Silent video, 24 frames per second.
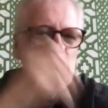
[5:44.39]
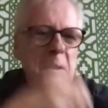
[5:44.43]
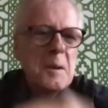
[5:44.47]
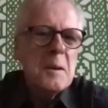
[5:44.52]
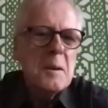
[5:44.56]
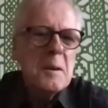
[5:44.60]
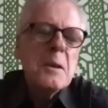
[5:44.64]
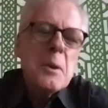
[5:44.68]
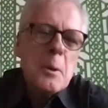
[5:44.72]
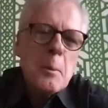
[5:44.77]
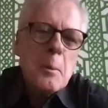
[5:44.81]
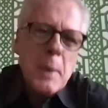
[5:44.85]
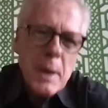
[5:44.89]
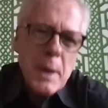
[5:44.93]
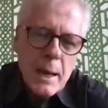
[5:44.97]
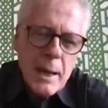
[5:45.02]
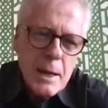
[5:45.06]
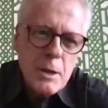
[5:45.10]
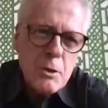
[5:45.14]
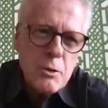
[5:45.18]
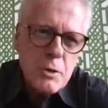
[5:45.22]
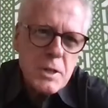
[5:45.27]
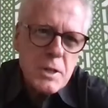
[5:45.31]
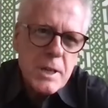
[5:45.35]
you know, being
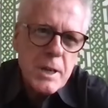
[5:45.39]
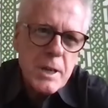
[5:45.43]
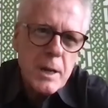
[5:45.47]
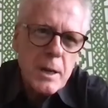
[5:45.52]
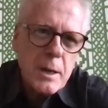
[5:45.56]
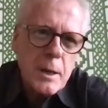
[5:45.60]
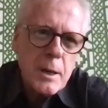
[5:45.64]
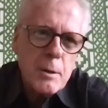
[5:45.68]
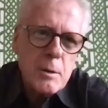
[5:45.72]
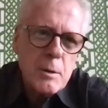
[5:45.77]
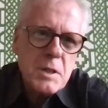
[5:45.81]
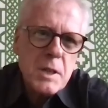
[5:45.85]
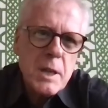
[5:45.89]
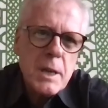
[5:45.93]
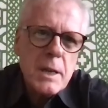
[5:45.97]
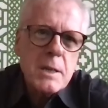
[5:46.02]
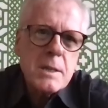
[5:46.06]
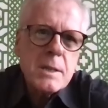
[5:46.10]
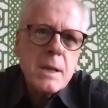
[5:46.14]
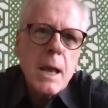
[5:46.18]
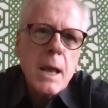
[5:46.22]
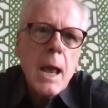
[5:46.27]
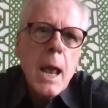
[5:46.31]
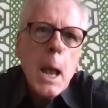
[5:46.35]
interested in those
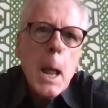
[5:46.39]
things.